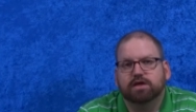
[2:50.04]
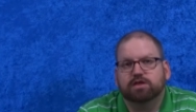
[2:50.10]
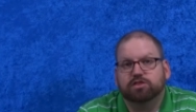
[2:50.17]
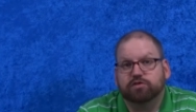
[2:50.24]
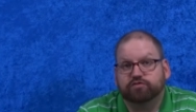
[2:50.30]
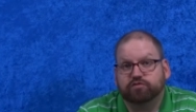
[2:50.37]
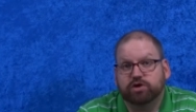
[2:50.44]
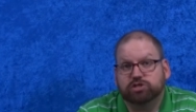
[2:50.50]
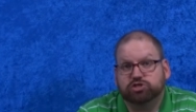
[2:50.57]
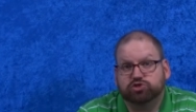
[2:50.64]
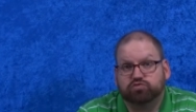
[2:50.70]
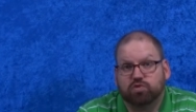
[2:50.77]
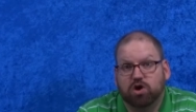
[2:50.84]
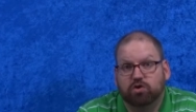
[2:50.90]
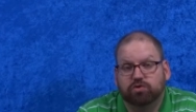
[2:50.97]
the French
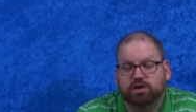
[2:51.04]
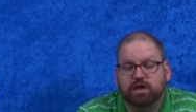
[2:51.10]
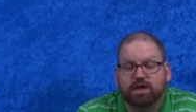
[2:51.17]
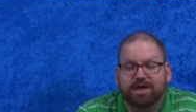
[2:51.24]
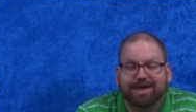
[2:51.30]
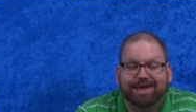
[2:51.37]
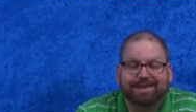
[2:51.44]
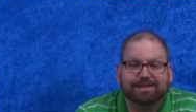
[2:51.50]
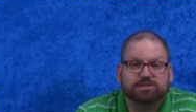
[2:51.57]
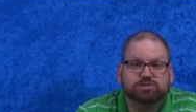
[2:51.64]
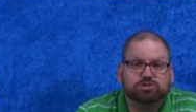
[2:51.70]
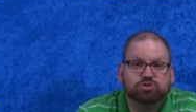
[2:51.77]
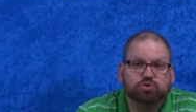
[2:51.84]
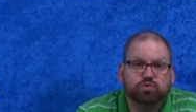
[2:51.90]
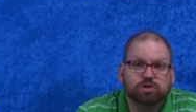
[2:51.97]
throne, and
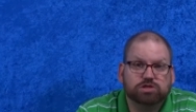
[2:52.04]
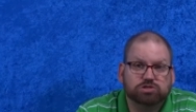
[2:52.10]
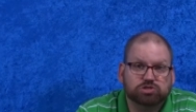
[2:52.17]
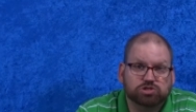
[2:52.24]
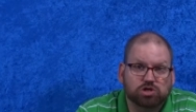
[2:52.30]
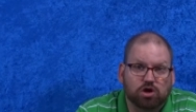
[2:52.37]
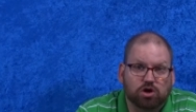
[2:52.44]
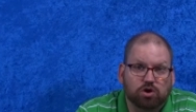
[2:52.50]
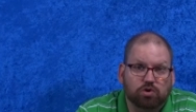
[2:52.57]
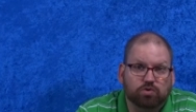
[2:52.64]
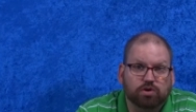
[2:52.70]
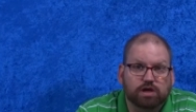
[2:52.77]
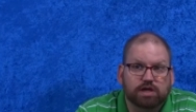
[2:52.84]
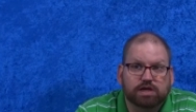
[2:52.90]
in doing so,